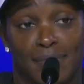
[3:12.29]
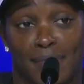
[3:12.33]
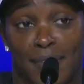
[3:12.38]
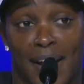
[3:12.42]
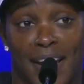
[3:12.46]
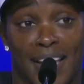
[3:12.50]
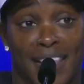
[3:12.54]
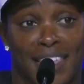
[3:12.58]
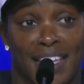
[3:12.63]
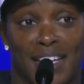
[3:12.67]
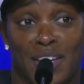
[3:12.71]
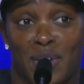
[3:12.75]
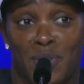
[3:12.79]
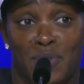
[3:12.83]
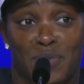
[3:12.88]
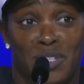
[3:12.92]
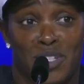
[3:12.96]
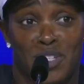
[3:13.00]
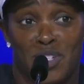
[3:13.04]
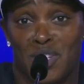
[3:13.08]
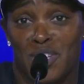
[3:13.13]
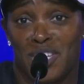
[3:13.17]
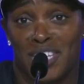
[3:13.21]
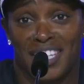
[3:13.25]
I think only
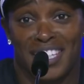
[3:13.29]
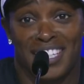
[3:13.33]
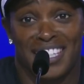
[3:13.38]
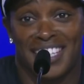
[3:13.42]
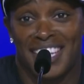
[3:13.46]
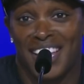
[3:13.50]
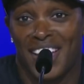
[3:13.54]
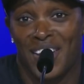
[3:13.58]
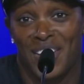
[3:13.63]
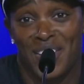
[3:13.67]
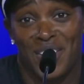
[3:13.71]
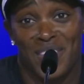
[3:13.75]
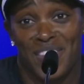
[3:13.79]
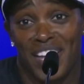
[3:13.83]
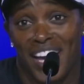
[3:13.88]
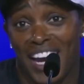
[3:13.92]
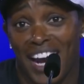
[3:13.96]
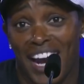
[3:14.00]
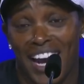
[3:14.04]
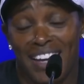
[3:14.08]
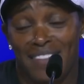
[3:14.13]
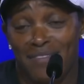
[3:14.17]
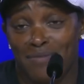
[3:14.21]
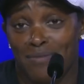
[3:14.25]
she can tell you that.
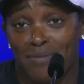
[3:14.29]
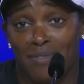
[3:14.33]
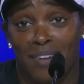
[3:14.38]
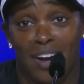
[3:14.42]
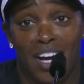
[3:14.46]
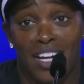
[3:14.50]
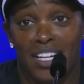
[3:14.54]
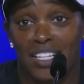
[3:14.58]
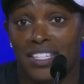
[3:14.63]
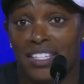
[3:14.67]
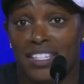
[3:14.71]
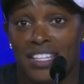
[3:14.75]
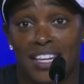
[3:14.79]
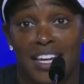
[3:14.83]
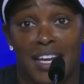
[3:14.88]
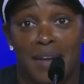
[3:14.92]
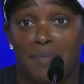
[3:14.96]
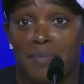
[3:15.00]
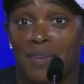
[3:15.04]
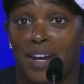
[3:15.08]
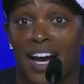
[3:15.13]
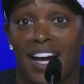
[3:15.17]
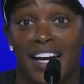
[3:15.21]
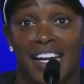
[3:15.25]
I honestly
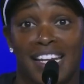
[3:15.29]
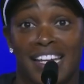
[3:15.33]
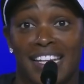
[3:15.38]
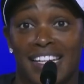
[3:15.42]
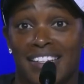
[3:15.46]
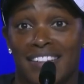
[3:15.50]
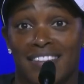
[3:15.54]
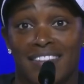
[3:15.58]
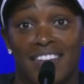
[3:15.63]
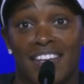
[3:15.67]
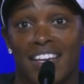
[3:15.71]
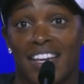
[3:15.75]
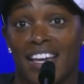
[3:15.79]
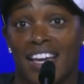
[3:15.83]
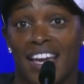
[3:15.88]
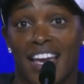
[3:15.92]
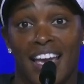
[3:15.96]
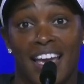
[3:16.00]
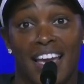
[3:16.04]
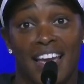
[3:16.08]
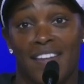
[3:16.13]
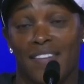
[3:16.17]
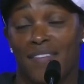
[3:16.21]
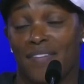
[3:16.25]
am not in
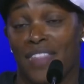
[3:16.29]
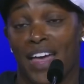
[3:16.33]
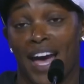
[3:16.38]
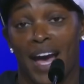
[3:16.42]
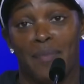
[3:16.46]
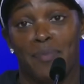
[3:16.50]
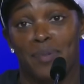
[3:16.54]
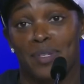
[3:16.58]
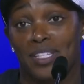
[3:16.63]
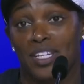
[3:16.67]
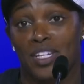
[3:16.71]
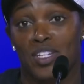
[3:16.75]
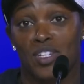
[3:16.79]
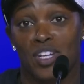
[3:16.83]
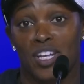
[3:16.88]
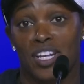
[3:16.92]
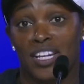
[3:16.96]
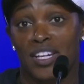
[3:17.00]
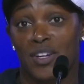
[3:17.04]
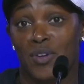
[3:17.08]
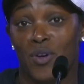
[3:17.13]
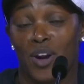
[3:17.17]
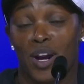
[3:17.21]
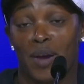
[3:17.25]
that
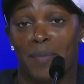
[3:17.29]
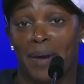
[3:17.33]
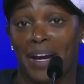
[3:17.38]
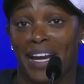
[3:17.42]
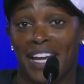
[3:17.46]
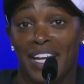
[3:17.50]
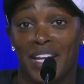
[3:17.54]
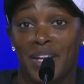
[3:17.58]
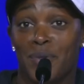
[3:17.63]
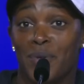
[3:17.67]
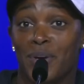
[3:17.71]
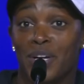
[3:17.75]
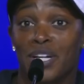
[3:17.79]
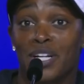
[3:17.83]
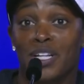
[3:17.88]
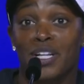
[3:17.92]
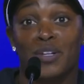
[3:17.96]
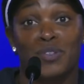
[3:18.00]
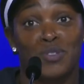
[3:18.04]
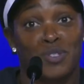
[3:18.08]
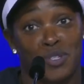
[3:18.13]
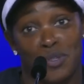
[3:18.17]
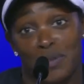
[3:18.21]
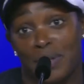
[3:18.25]
position, nor am I anywhere
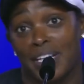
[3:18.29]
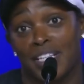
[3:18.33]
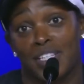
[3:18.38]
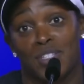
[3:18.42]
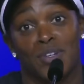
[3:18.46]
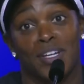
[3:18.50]
close to it.